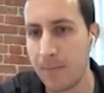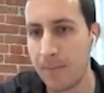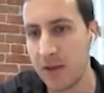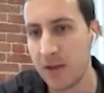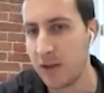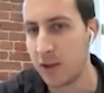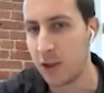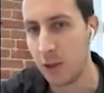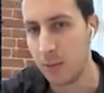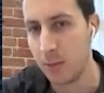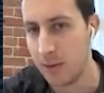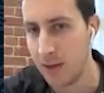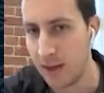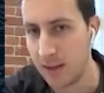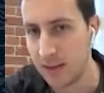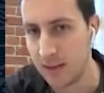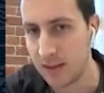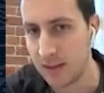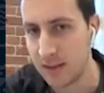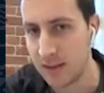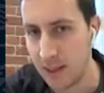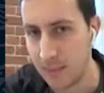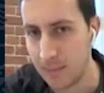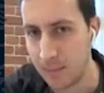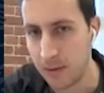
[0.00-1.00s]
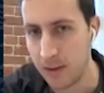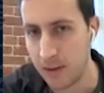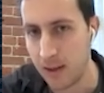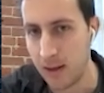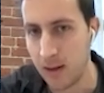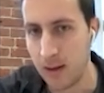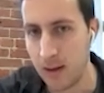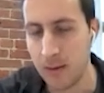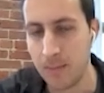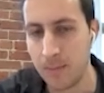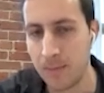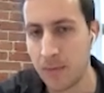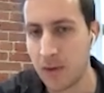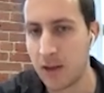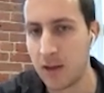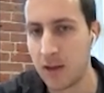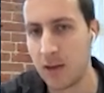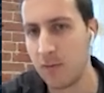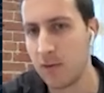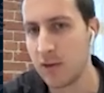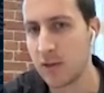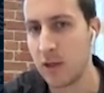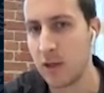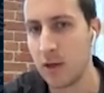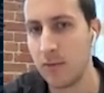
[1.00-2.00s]
In the Kubernetes example here,
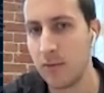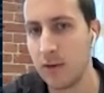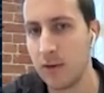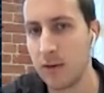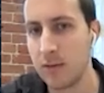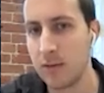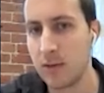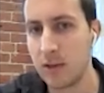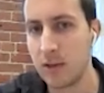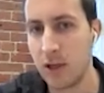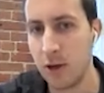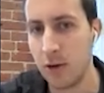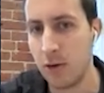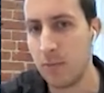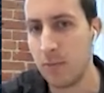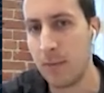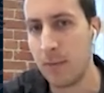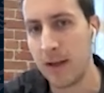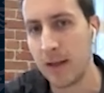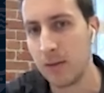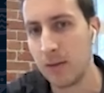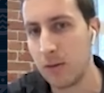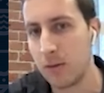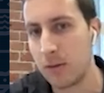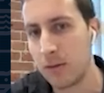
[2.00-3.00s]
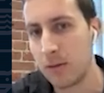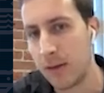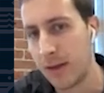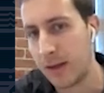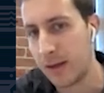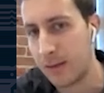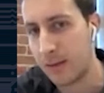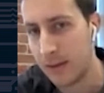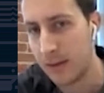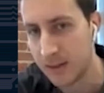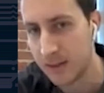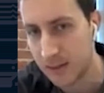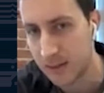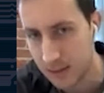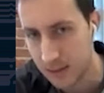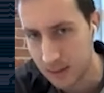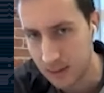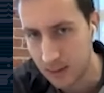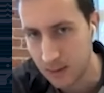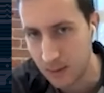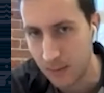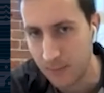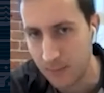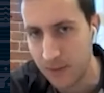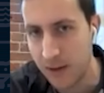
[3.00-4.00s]
the resolver code might look like this.
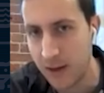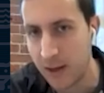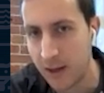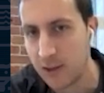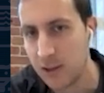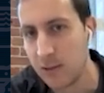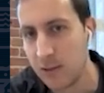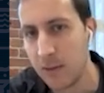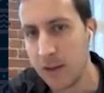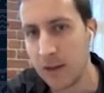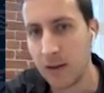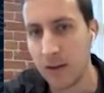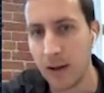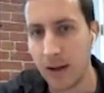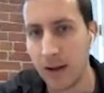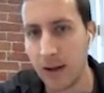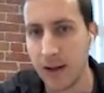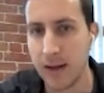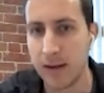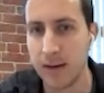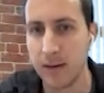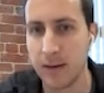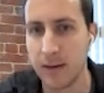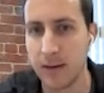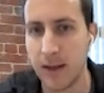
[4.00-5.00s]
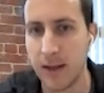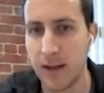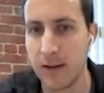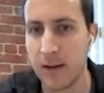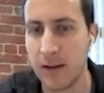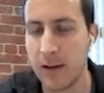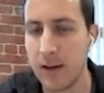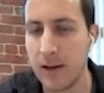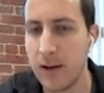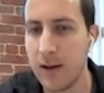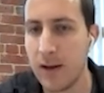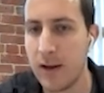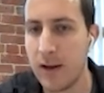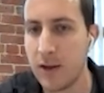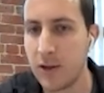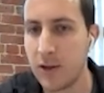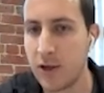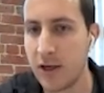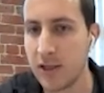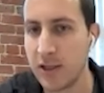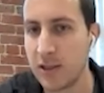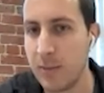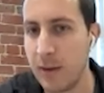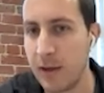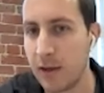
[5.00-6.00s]
You have an HTTP client that
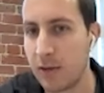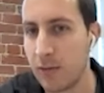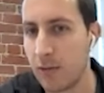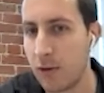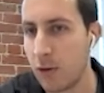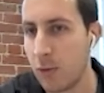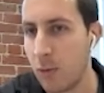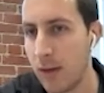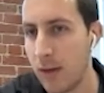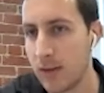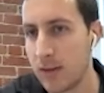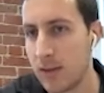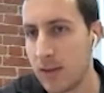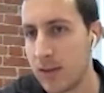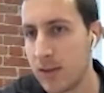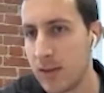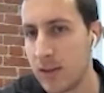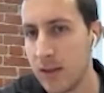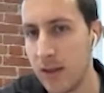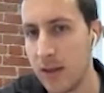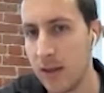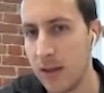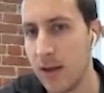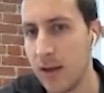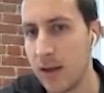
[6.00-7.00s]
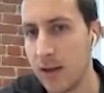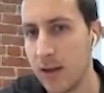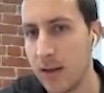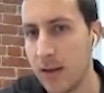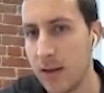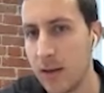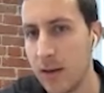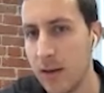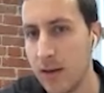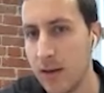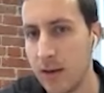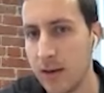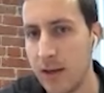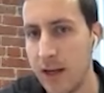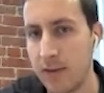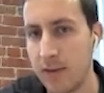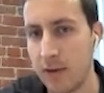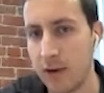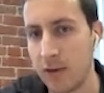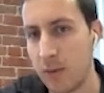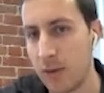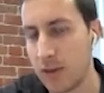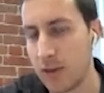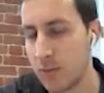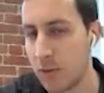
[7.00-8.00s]
tries to make a request, a GET
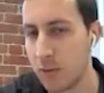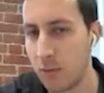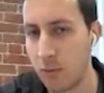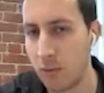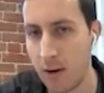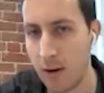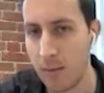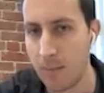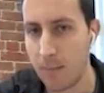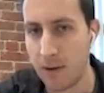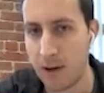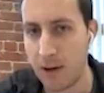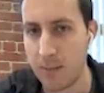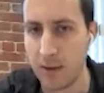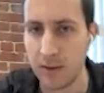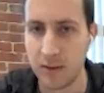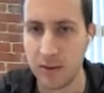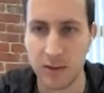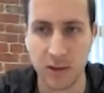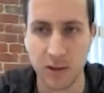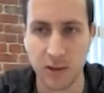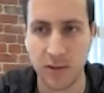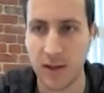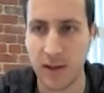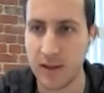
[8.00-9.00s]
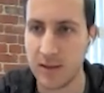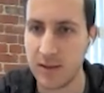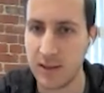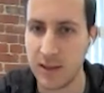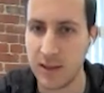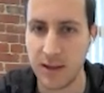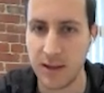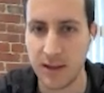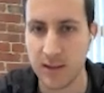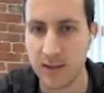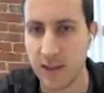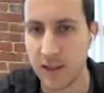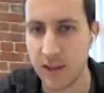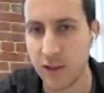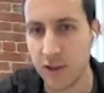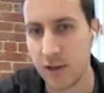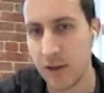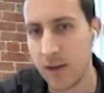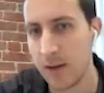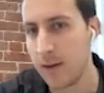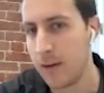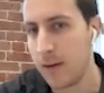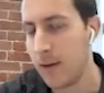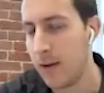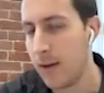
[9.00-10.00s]
request with query parameters to that DNS
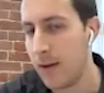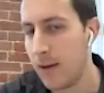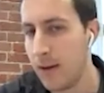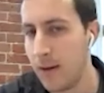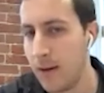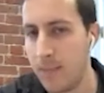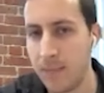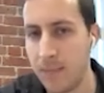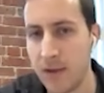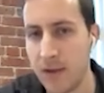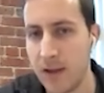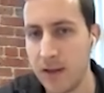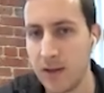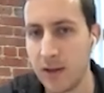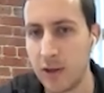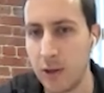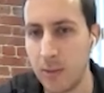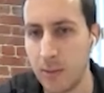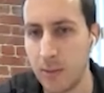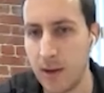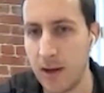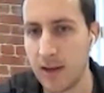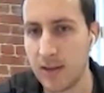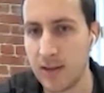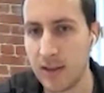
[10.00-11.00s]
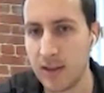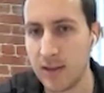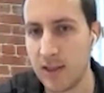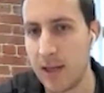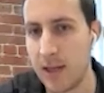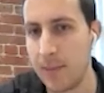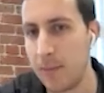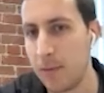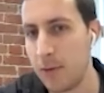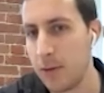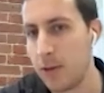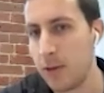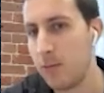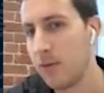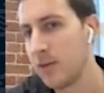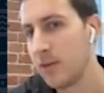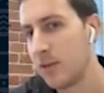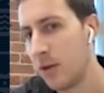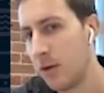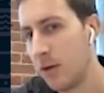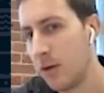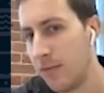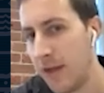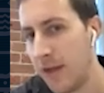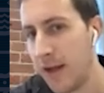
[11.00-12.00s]
entry. In the Kubernetes example, you
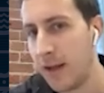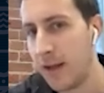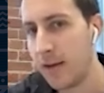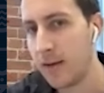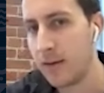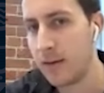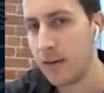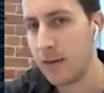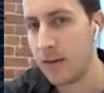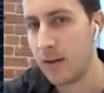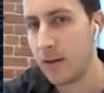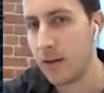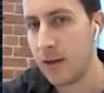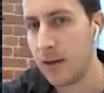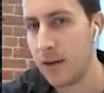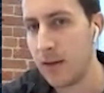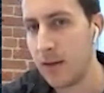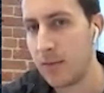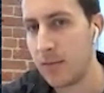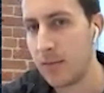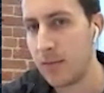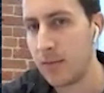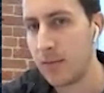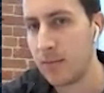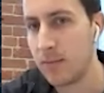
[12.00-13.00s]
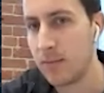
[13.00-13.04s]
resolve that via